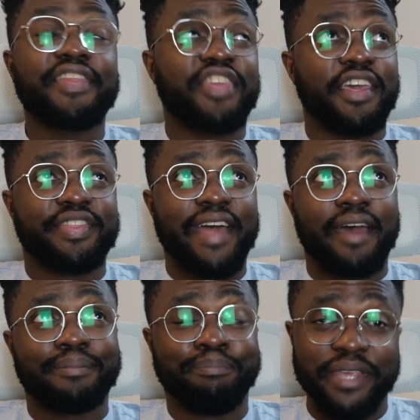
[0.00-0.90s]
I think
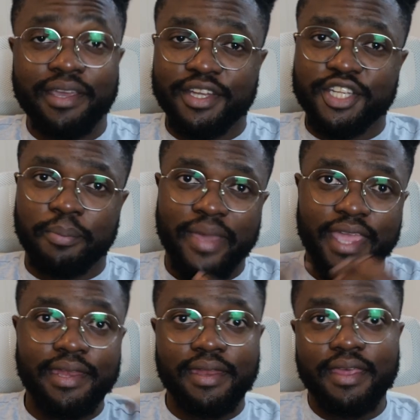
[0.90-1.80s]
that being a
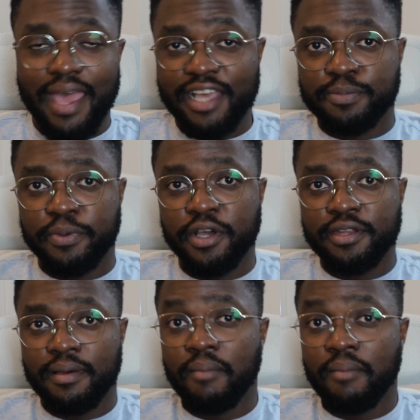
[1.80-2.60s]
domain expert